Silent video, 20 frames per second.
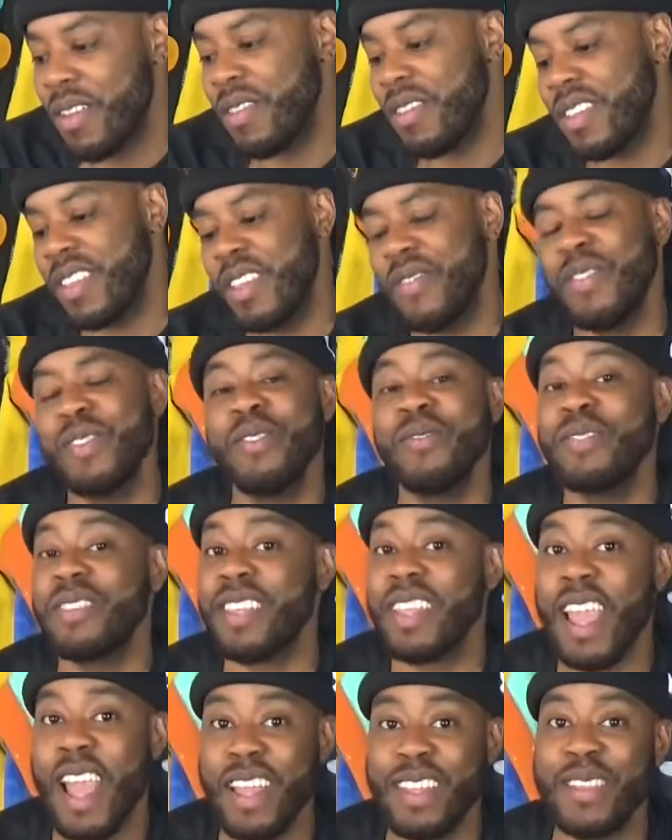you use
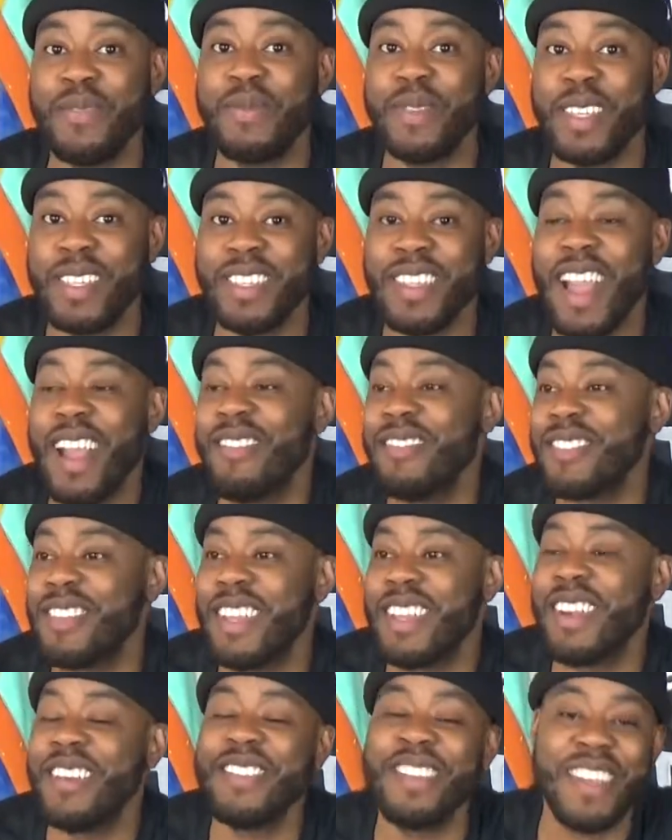a gallon of bleach, I would
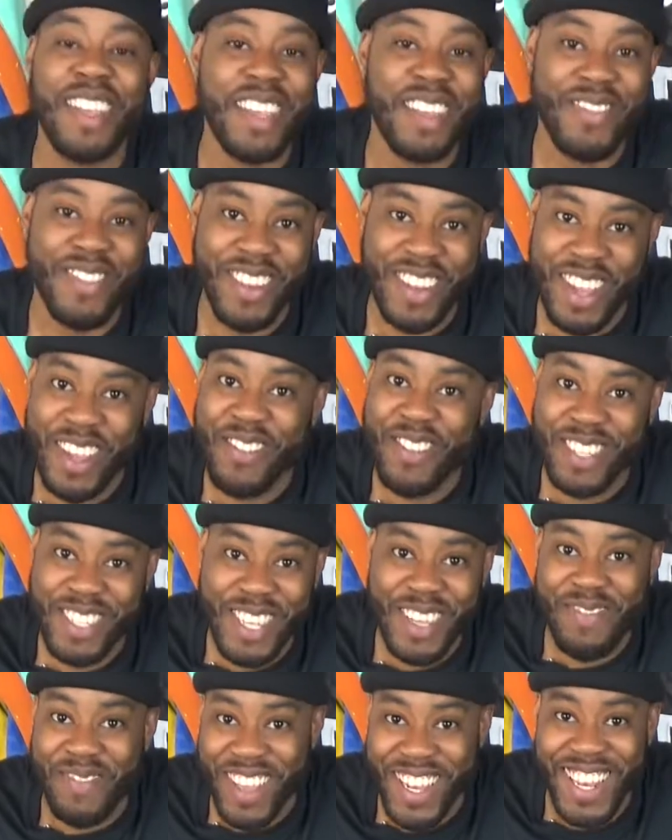check on it every
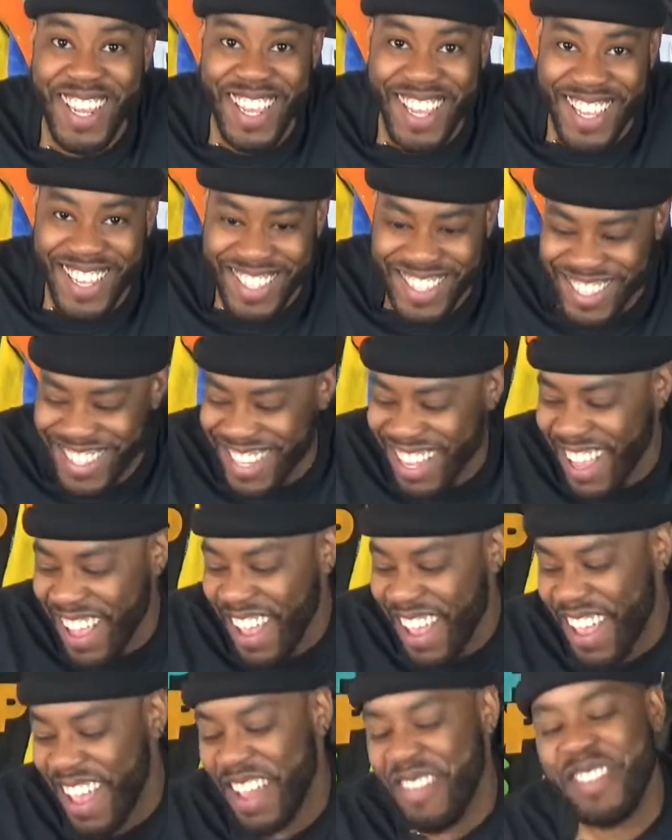10 minutes.
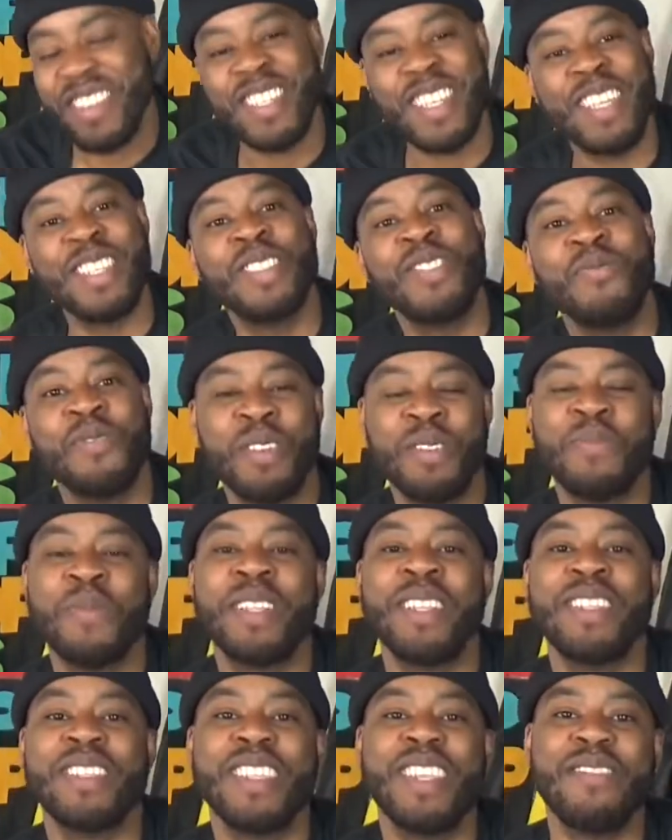Every 10 to 20
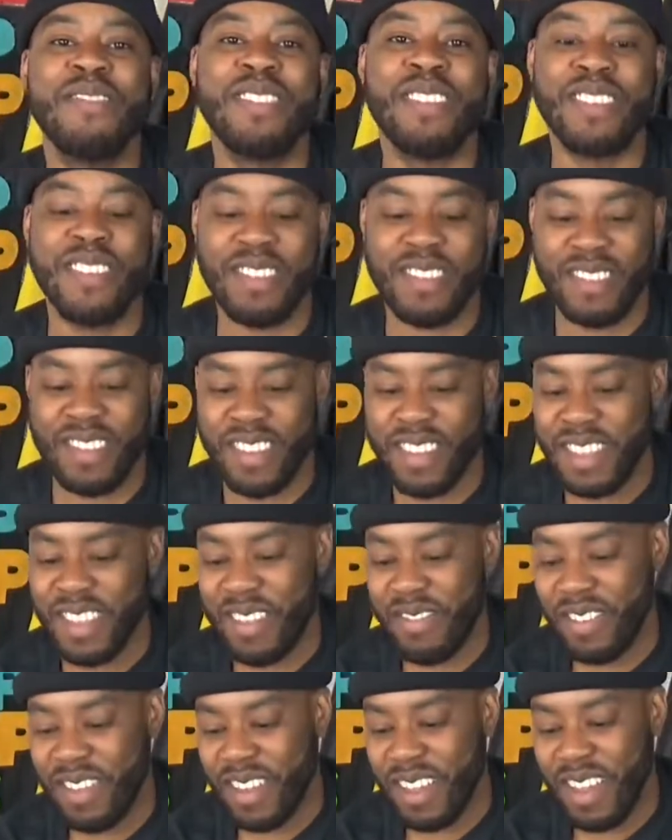minutes, give it
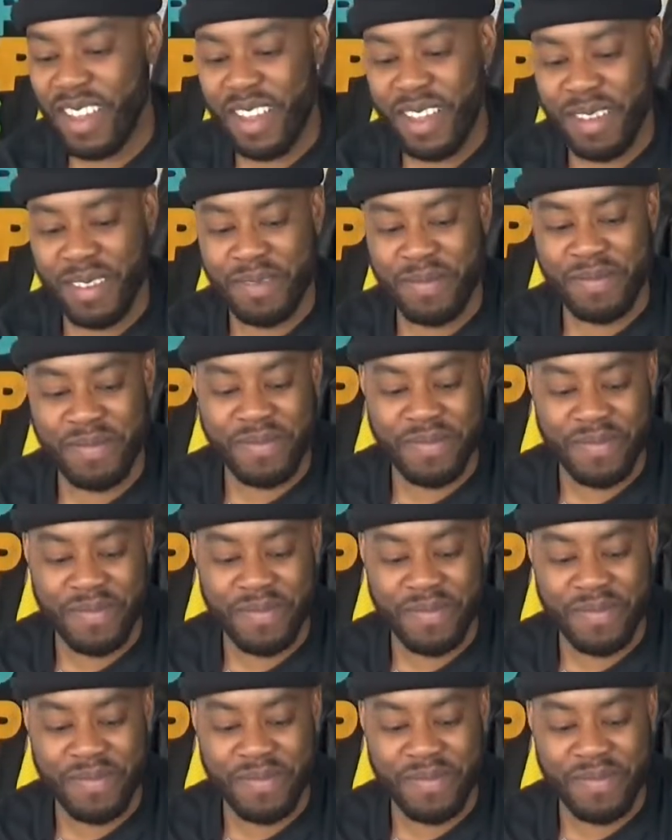a